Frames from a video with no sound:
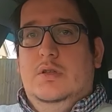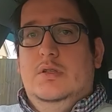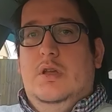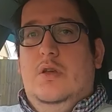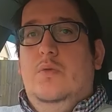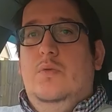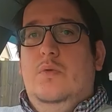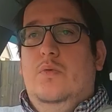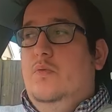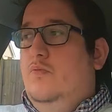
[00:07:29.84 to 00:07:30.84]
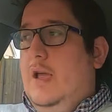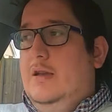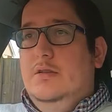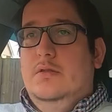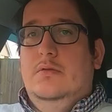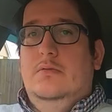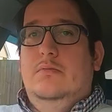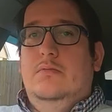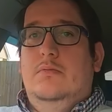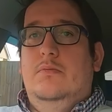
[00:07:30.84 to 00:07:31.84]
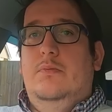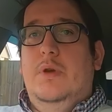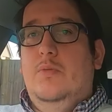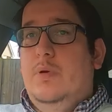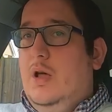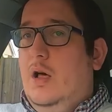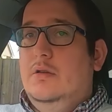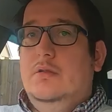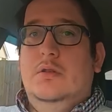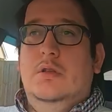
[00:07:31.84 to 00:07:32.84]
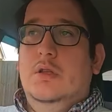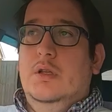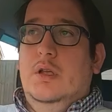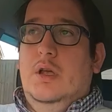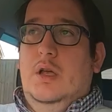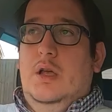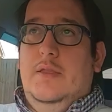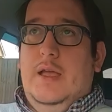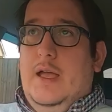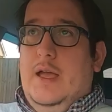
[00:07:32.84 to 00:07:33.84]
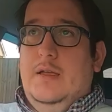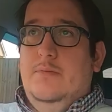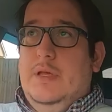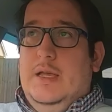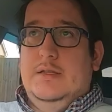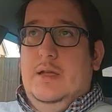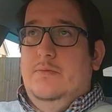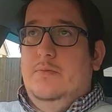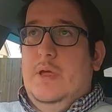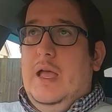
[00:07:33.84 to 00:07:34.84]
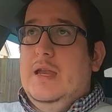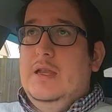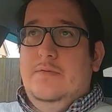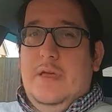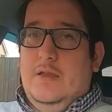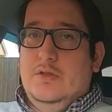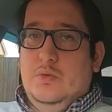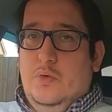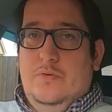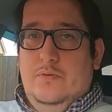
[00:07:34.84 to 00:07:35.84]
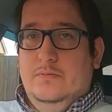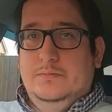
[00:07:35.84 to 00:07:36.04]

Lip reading: So RED, Bill Plant, the AA, BSM, any of those sort